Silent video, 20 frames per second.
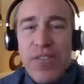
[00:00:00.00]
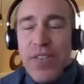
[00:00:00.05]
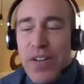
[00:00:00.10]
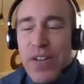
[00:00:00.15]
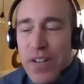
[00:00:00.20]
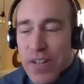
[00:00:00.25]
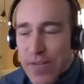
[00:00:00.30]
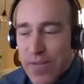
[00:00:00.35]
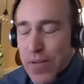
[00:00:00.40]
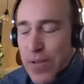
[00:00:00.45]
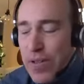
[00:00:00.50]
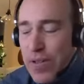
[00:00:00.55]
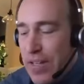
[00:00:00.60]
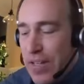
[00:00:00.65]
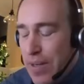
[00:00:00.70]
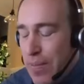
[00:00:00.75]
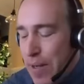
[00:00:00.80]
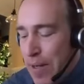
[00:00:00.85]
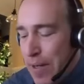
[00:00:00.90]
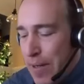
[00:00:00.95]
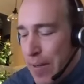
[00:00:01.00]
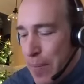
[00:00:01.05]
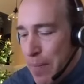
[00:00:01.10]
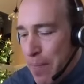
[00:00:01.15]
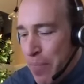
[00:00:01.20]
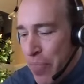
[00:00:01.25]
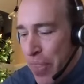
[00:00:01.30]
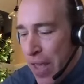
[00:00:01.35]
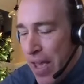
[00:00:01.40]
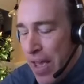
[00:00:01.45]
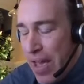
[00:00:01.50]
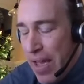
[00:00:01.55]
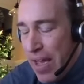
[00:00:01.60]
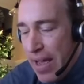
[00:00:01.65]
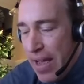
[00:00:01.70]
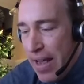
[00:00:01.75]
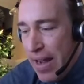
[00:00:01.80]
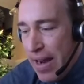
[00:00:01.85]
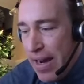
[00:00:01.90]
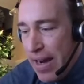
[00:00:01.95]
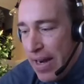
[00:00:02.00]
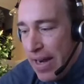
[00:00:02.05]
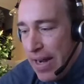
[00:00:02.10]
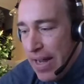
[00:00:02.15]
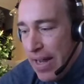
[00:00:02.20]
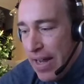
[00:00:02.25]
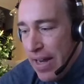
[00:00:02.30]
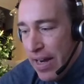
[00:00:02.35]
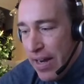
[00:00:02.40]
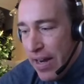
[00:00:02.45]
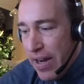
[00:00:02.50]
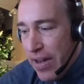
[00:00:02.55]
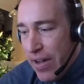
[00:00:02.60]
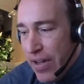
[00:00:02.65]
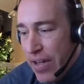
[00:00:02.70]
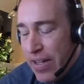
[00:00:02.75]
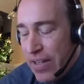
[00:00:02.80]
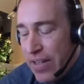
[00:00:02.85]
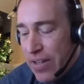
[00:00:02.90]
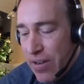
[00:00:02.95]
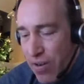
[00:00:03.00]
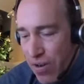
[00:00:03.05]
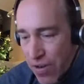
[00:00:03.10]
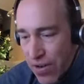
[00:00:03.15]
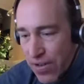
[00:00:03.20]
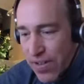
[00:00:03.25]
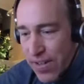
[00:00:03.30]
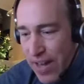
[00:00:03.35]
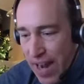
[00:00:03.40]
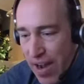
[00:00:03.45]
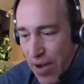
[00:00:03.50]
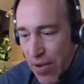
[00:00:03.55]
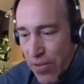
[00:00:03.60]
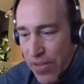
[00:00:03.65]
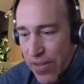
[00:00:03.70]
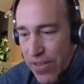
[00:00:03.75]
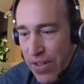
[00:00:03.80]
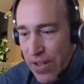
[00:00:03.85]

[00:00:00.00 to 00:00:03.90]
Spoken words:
very difficult to debug. Now, it turns out that the